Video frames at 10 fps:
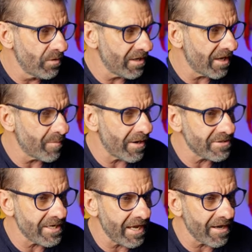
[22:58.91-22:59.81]
you get a
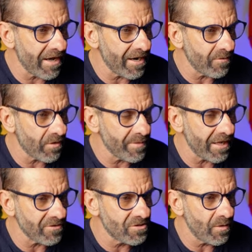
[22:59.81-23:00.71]
better take on it where I'm
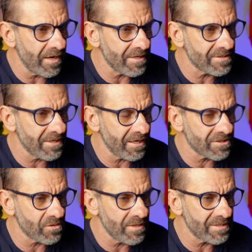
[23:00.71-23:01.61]
getting
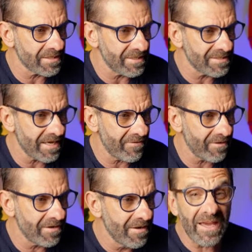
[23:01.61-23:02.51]
286, 367.